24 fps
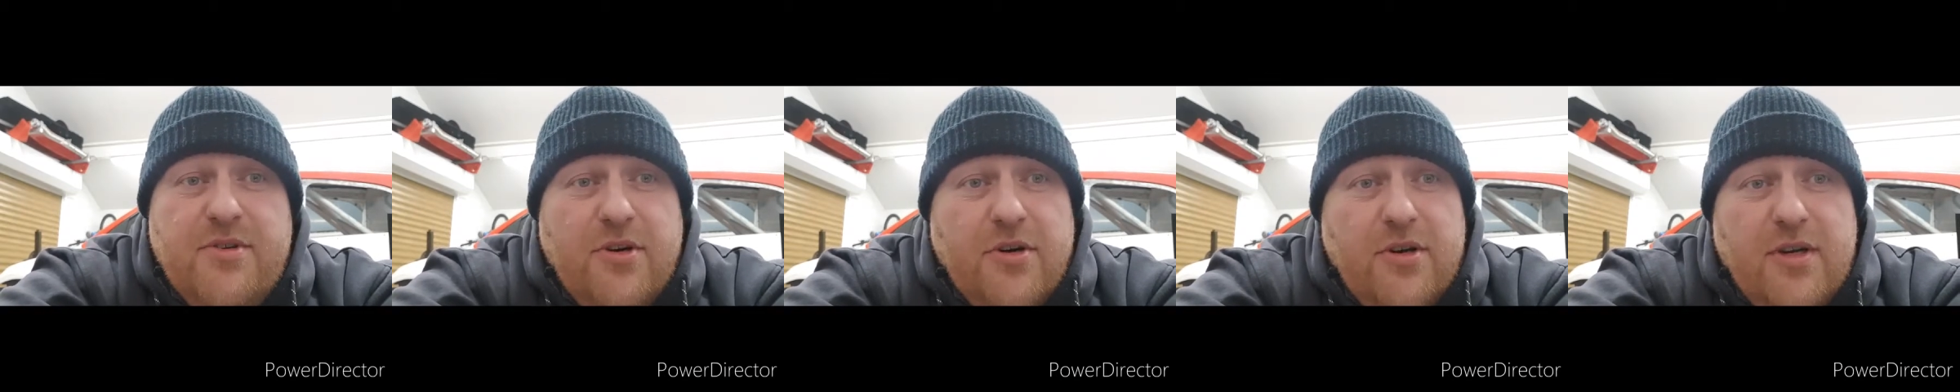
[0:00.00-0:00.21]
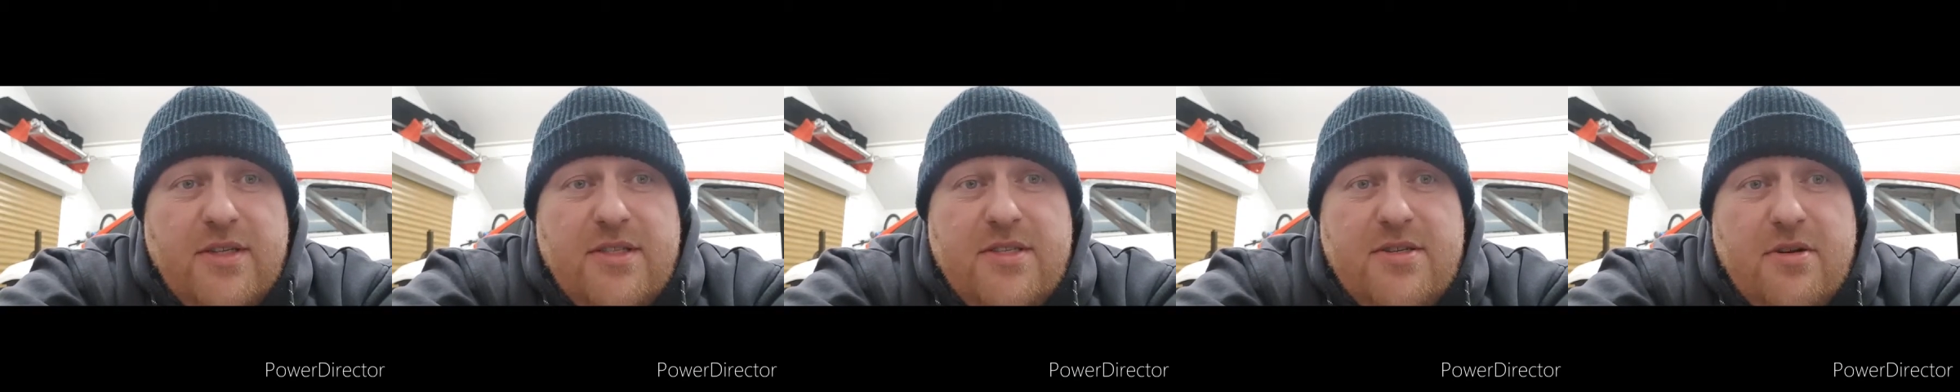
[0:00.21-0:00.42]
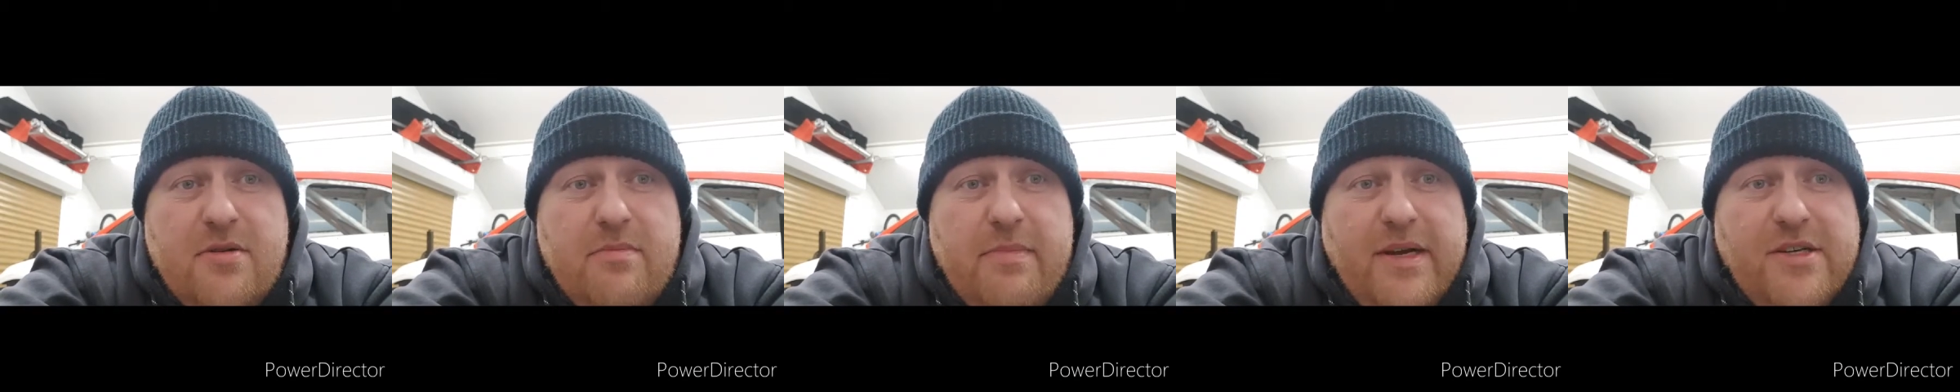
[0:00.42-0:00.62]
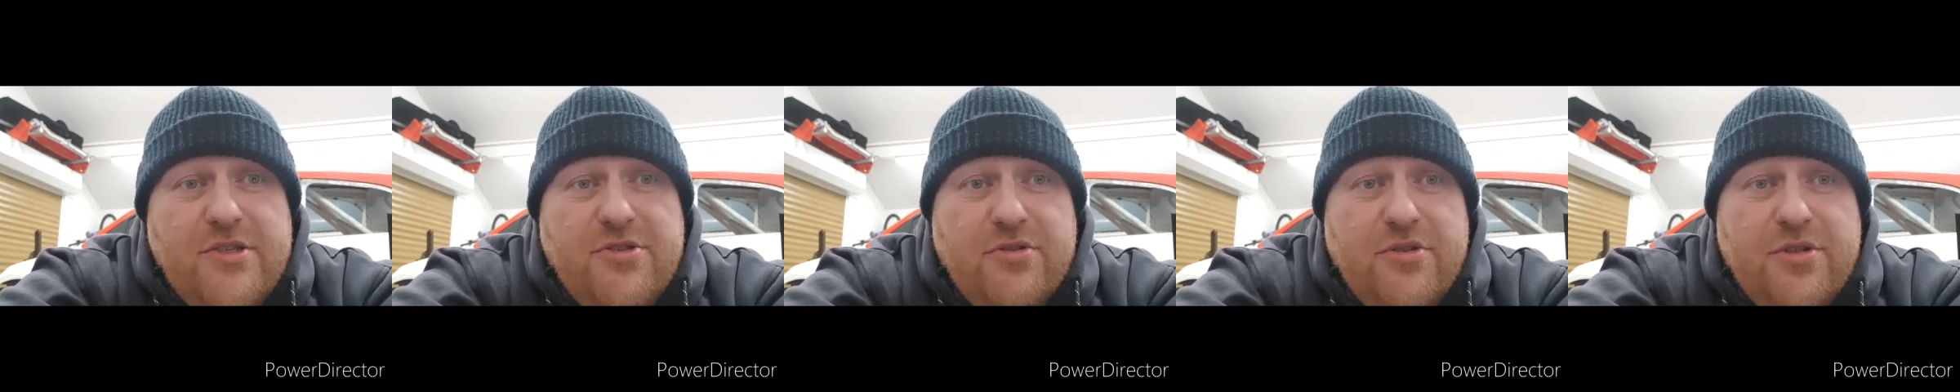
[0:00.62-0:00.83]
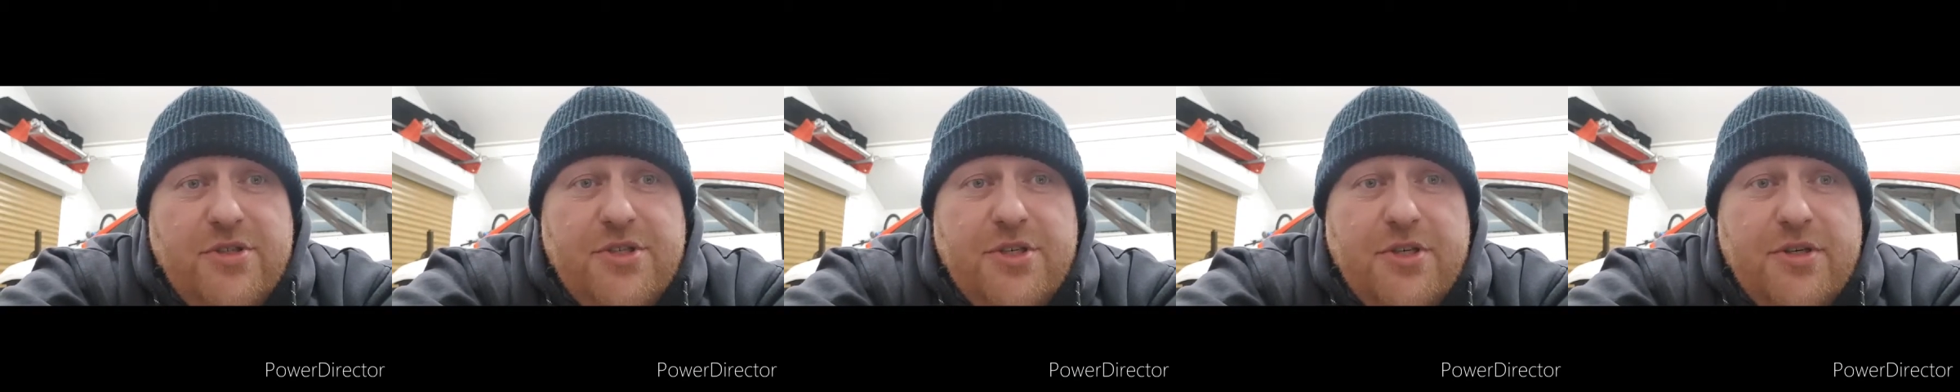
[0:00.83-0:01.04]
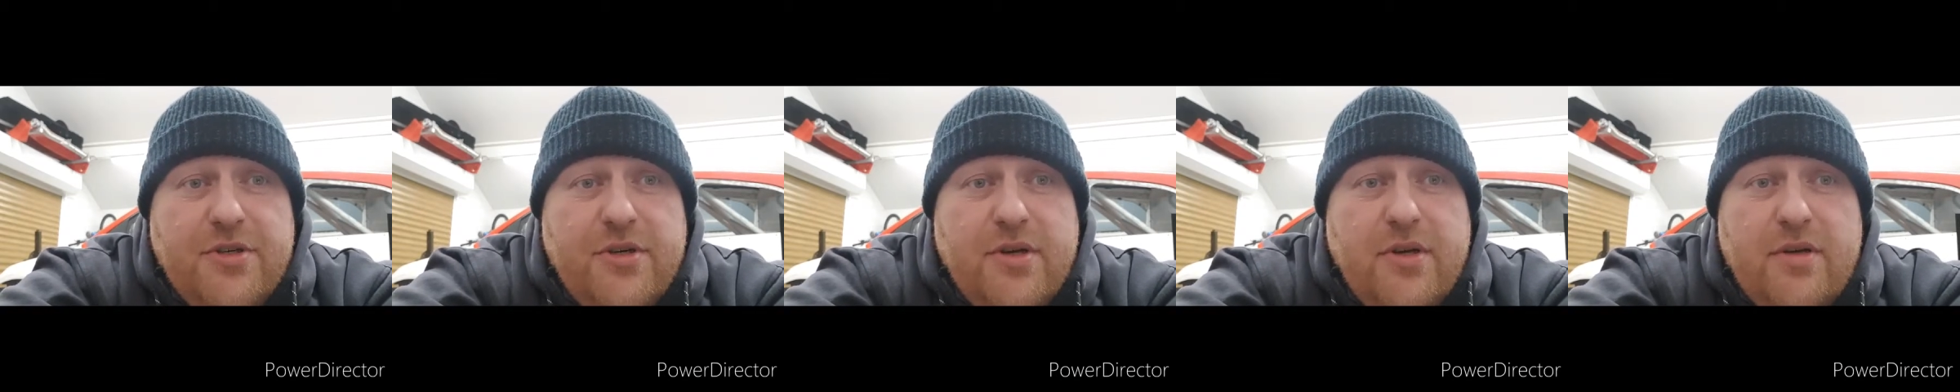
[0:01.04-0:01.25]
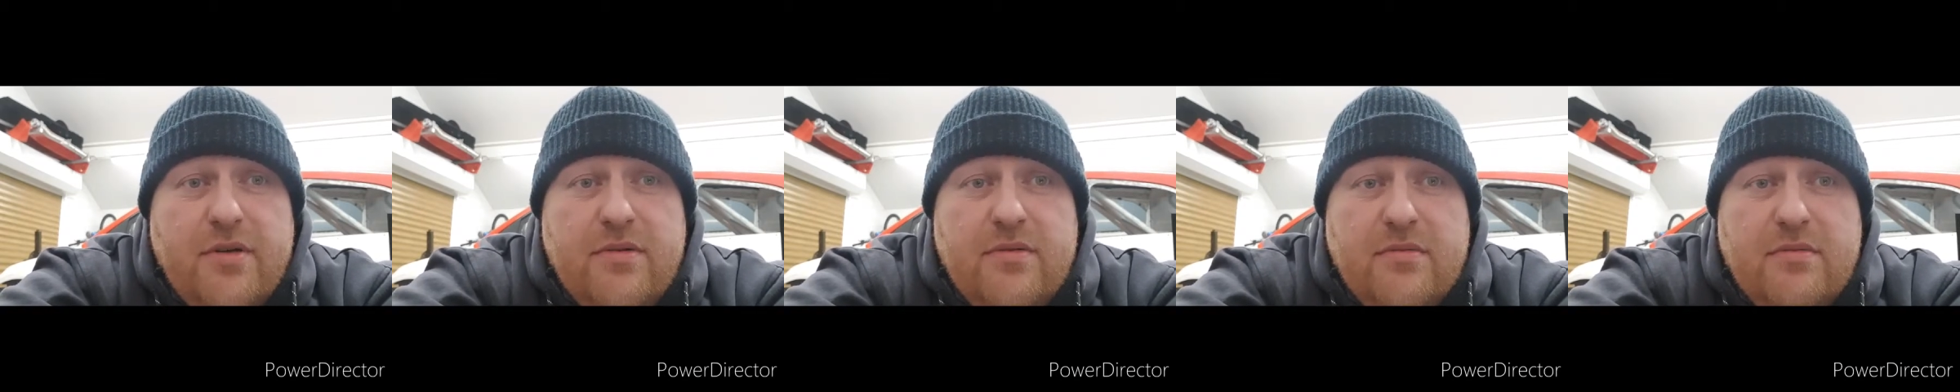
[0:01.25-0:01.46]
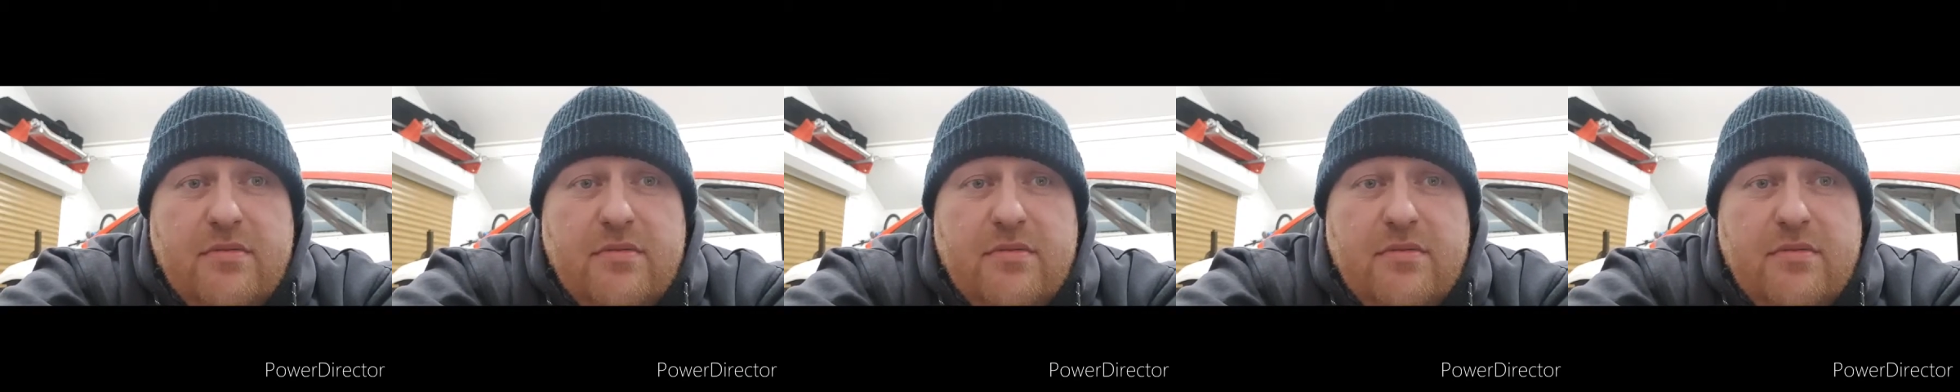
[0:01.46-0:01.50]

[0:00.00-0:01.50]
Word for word: it all into a measuring jug,